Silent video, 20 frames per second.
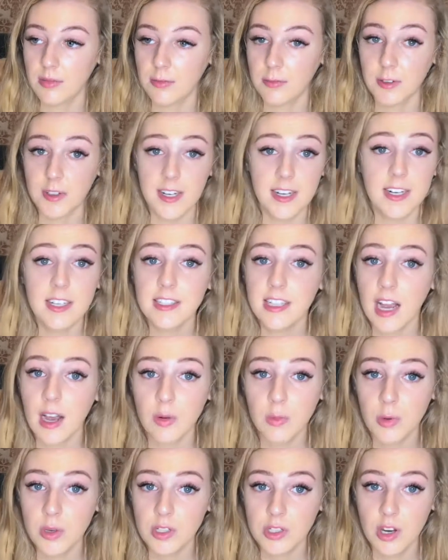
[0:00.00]
Forget a
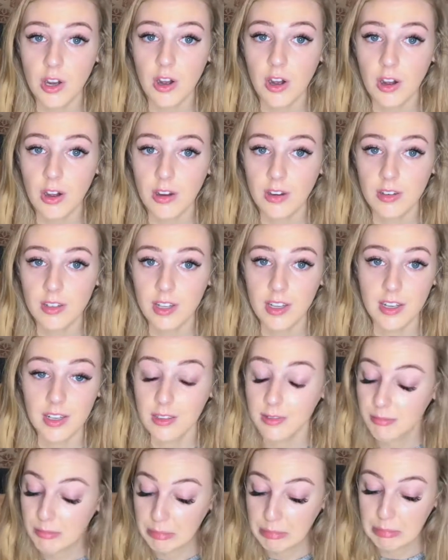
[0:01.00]
downward dog,
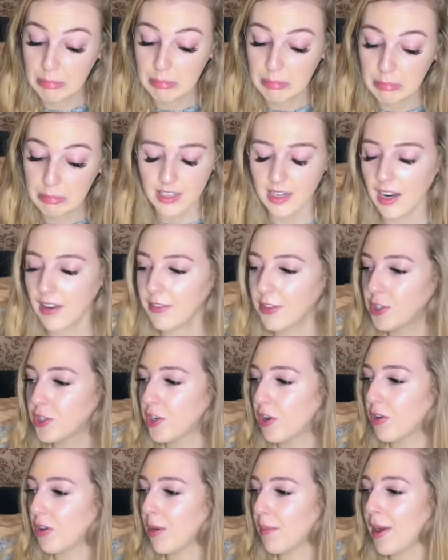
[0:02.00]
like I have this
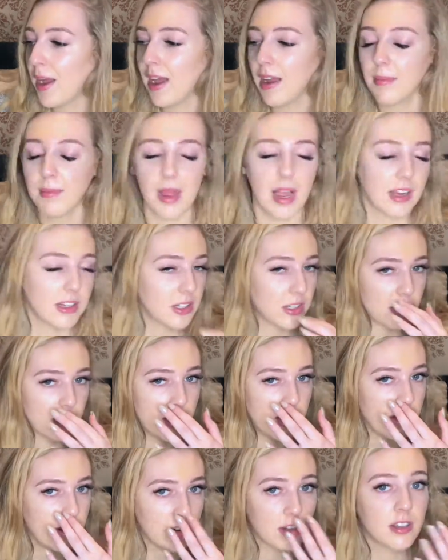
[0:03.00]
yoga mat. Max could
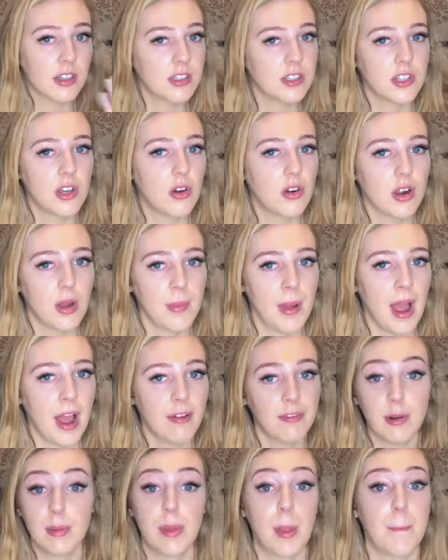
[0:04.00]
hear this yoga
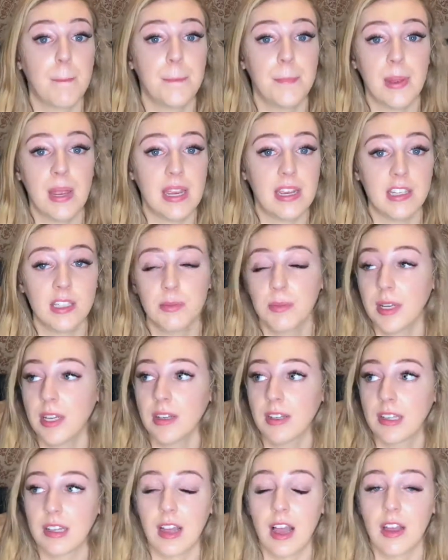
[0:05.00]
mat from the
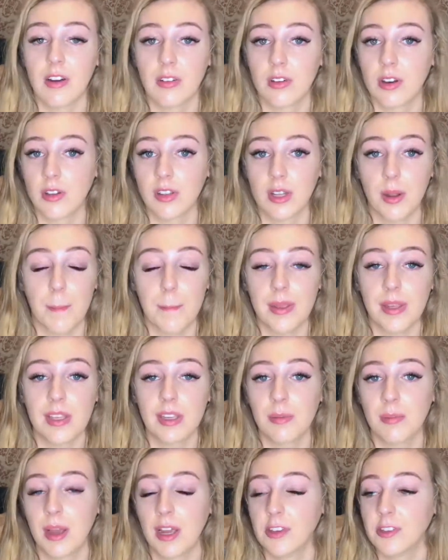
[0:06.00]
basement, like I don't know, like a
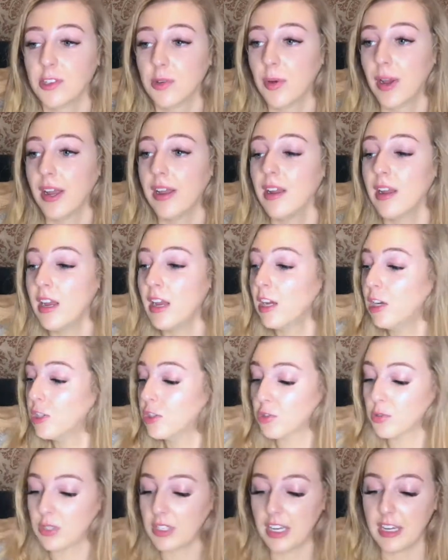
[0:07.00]
million miles away. As
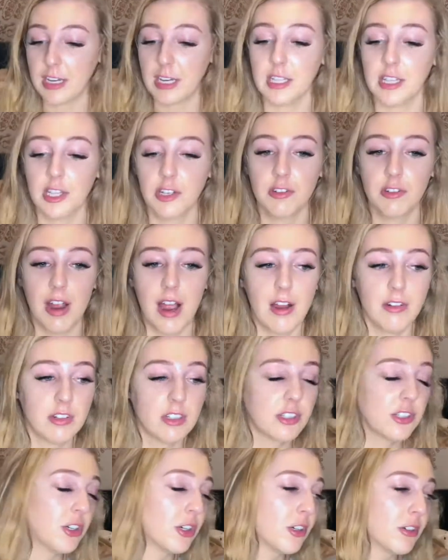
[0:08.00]
soon as it hit the ground,
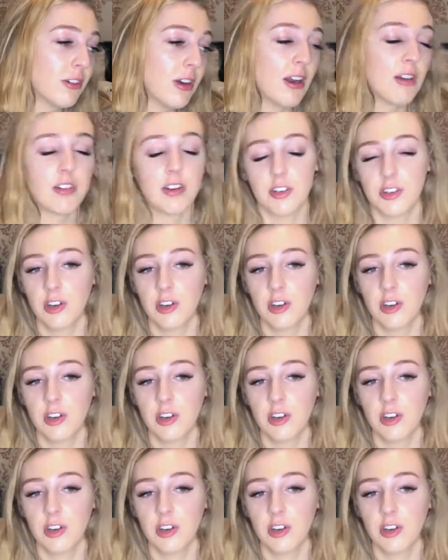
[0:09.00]
I'd turn around, I'd